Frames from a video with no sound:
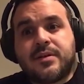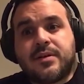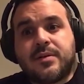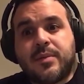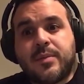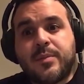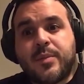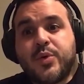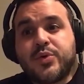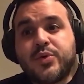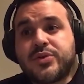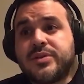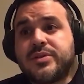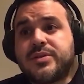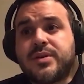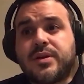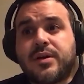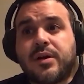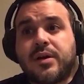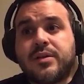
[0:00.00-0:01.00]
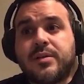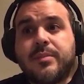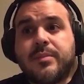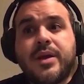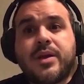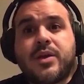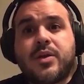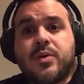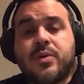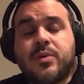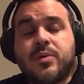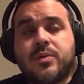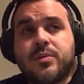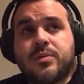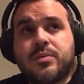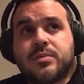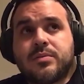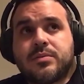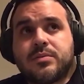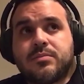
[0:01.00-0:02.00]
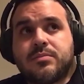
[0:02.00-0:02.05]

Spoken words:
Emotions are going to make you